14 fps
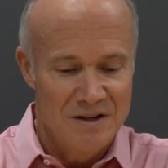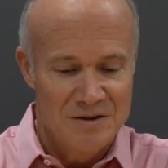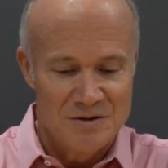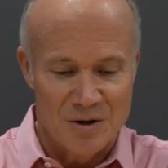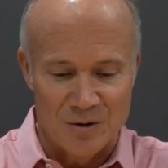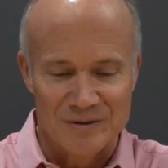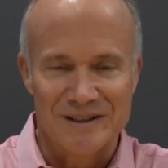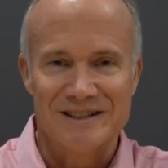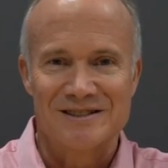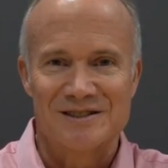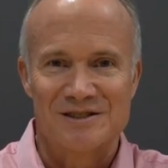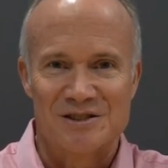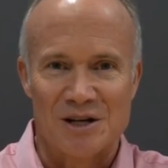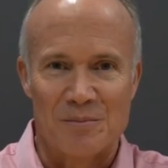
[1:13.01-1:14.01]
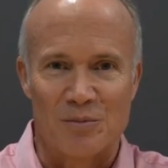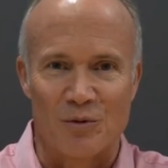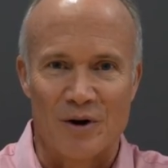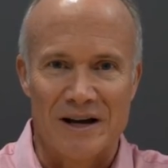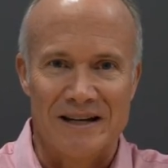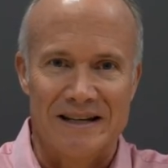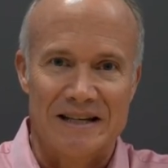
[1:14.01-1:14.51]
So let's jump
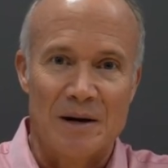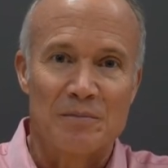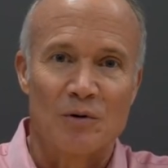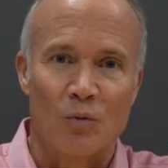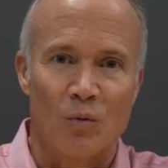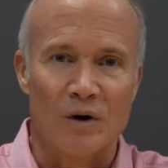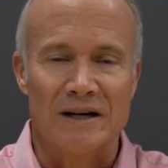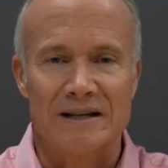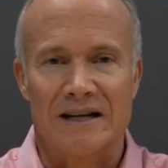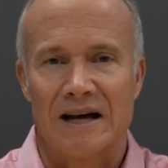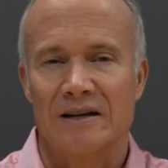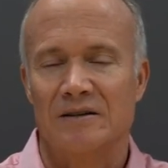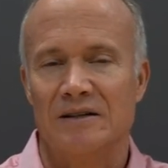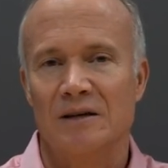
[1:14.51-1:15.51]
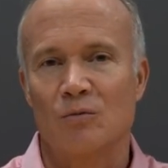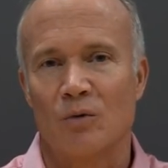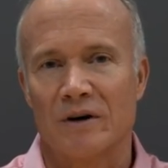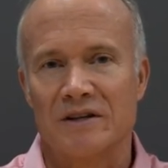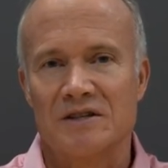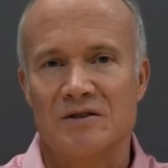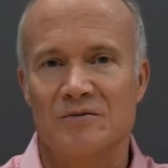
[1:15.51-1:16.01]
right in. Number one, I did
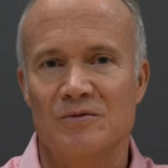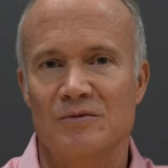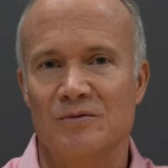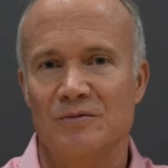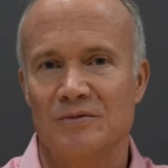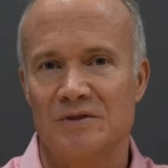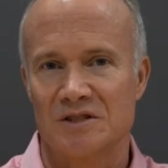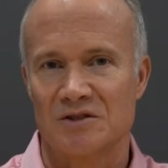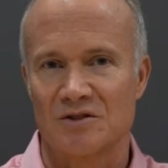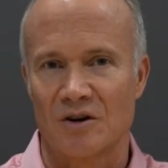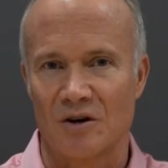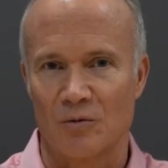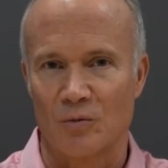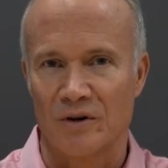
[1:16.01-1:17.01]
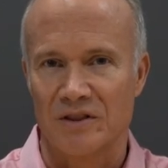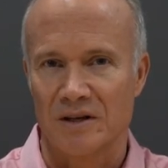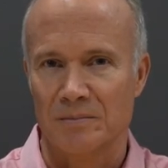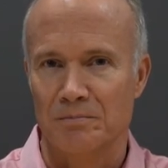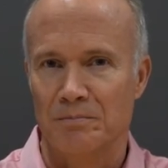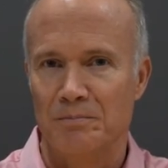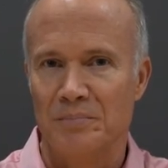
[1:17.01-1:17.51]
want to just start with a
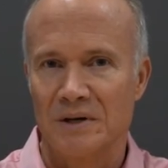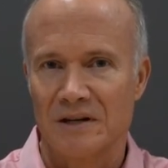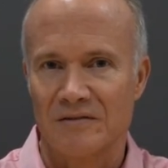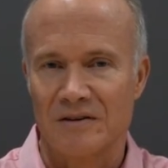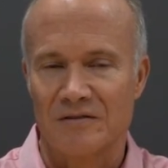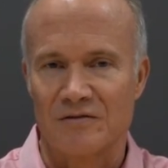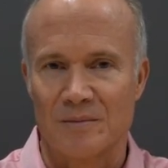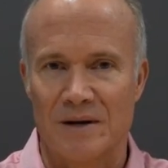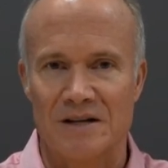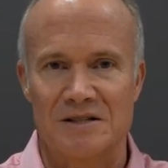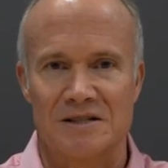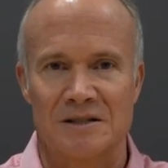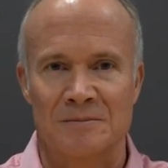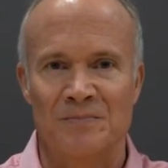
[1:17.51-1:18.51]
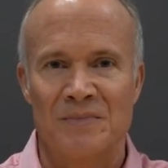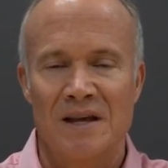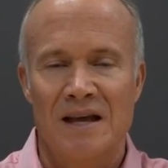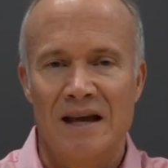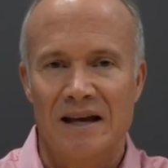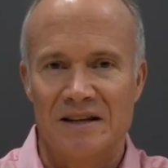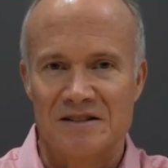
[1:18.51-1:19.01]
bit of information
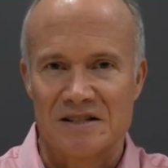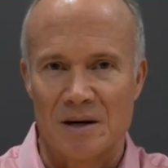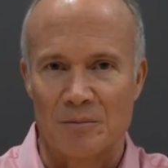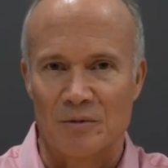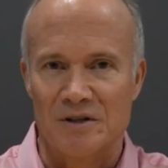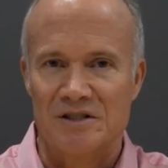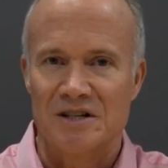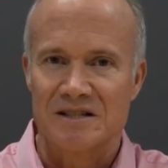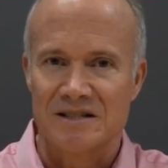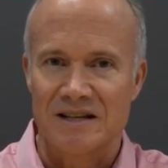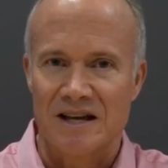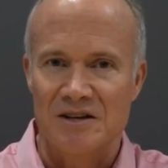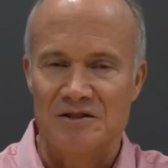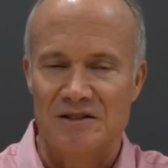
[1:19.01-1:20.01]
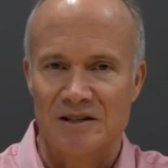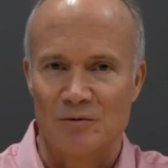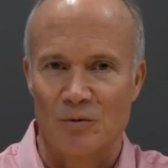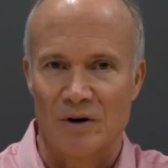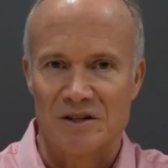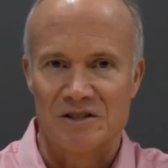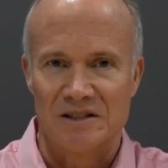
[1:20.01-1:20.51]
and summary, just in case you didn't
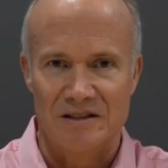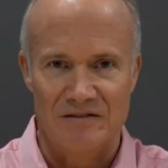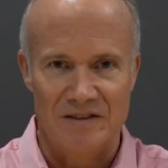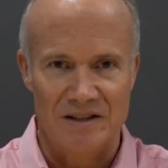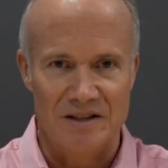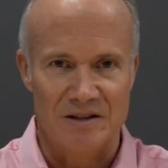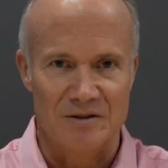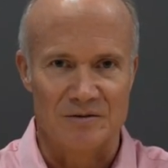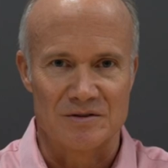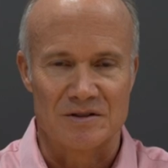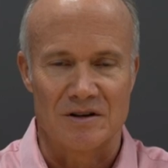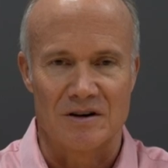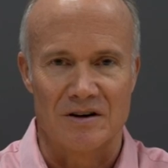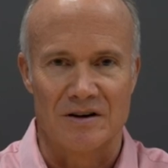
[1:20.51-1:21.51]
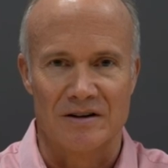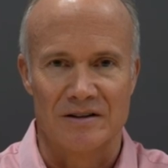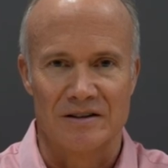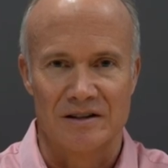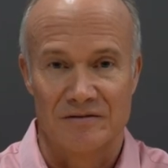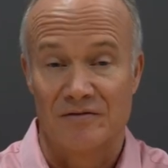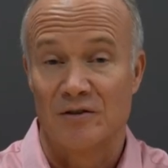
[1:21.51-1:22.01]
watch any videos on
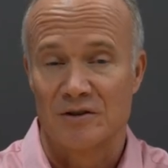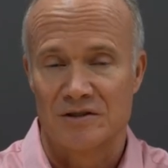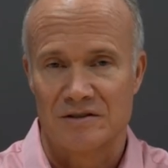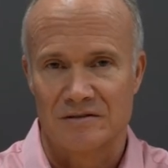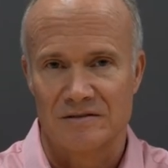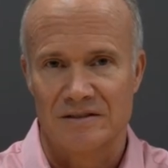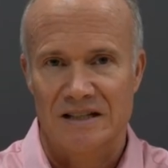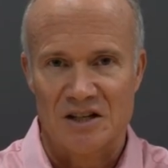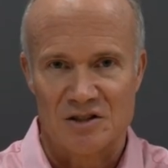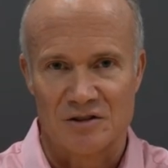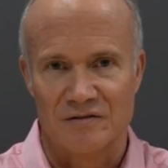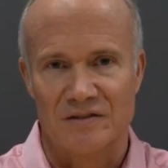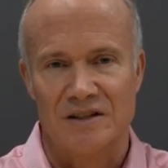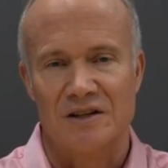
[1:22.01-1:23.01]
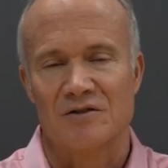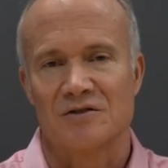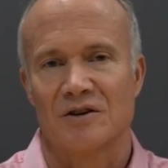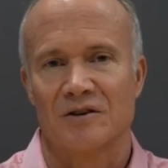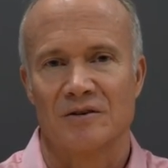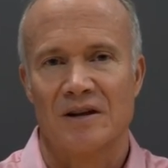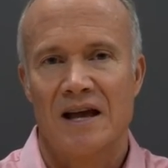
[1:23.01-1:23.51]
the first initial videos
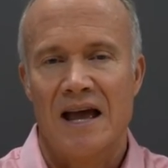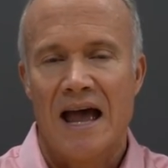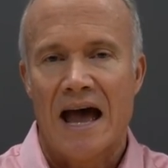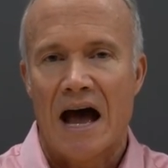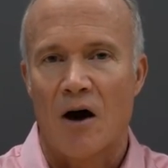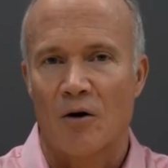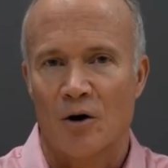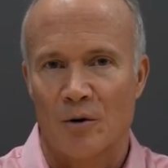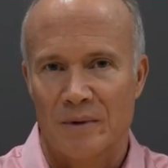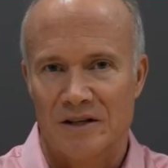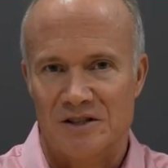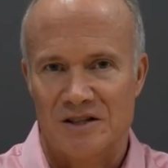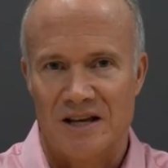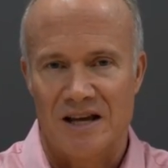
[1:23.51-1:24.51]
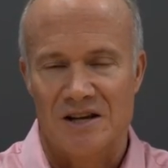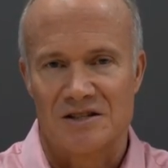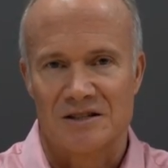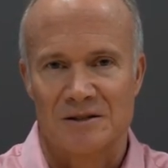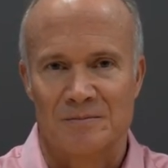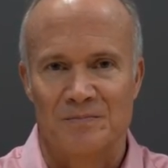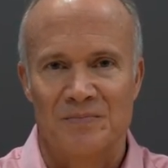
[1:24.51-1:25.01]
on how home
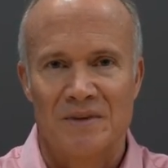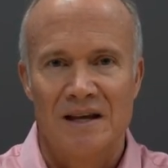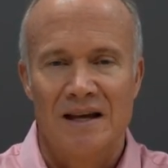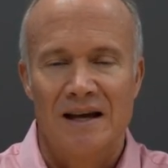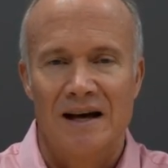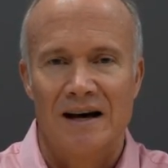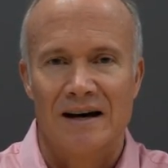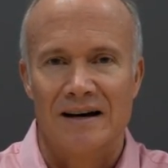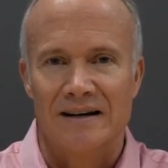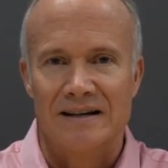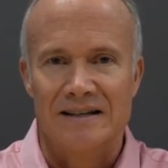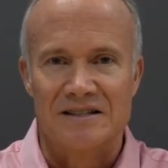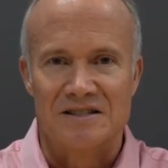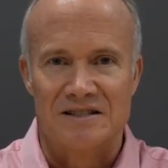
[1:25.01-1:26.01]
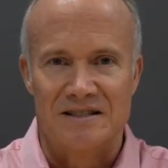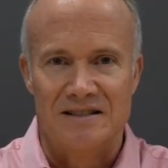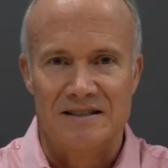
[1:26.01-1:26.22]
education is